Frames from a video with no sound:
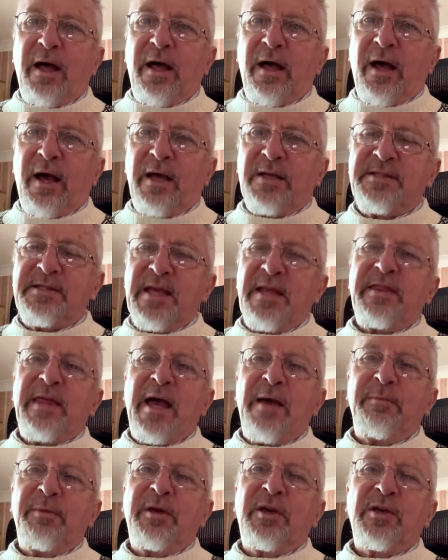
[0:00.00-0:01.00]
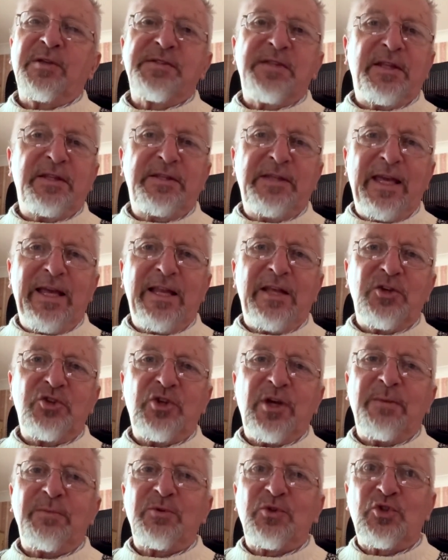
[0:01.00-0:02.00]
I said that because the
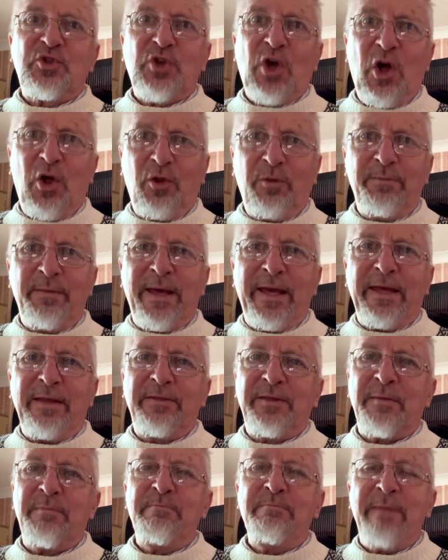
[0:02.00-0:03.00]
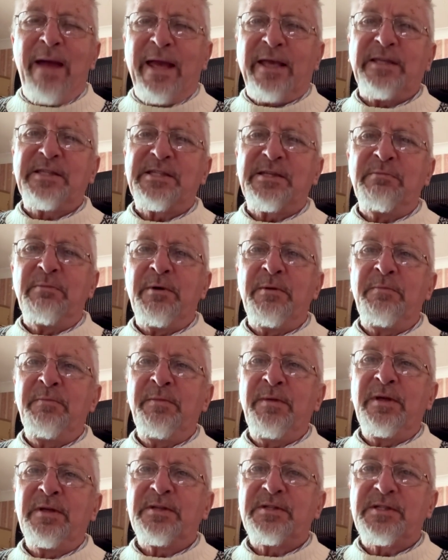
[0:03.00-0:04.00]
dealership told me the
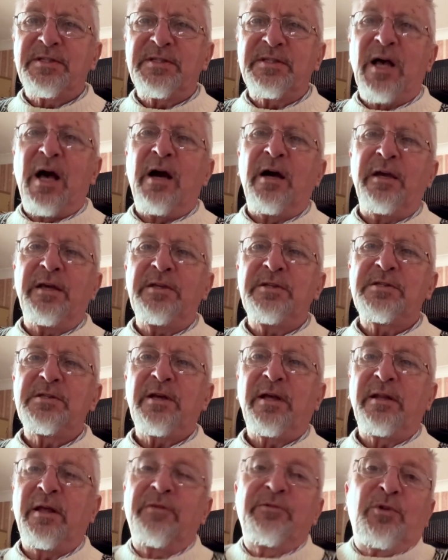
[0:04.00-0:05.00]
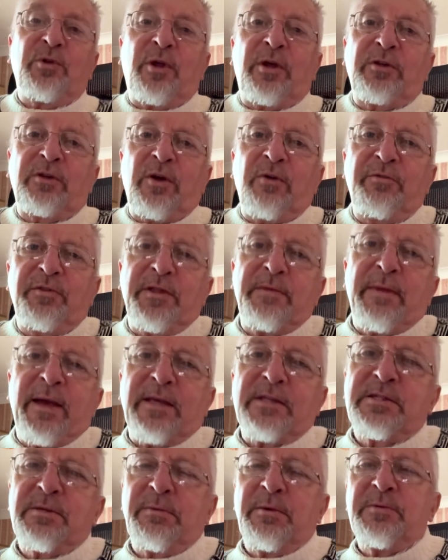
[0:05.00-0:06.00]
maximum size, and I thought I'd go for the
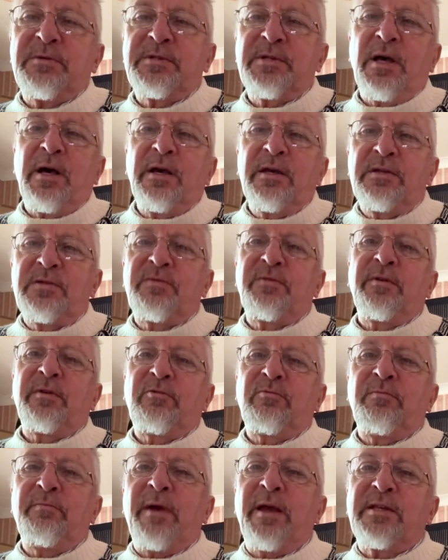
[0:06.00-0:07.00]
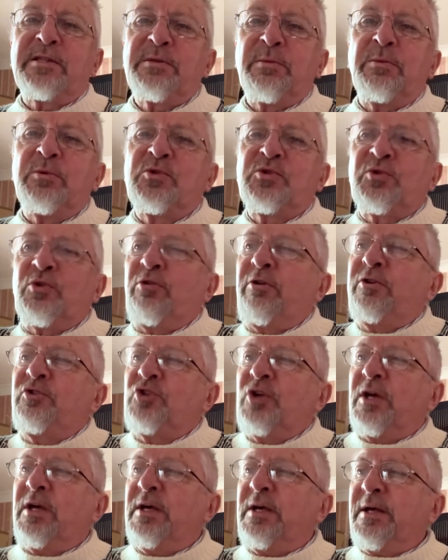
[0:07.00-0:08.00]
maximum size for the maximum
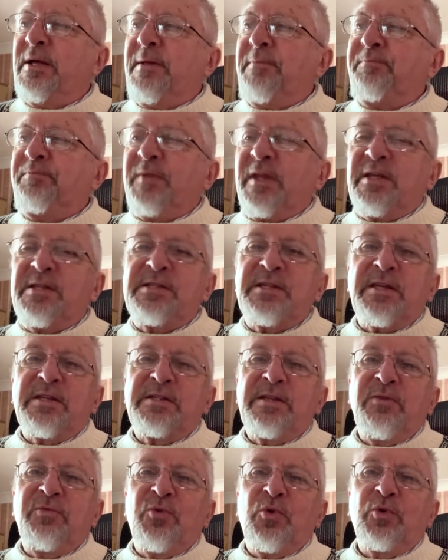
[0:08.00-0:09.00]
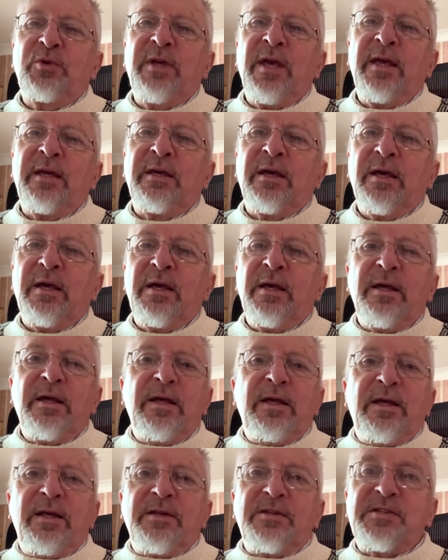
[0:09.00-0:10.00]
storage, is 64 gig.
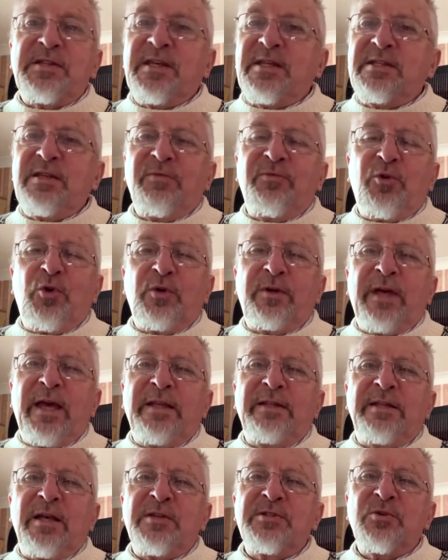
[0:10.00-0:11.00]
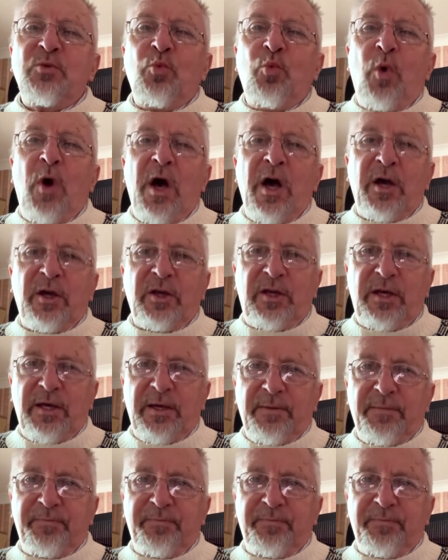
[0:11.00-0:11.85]
64 gig doesn't work.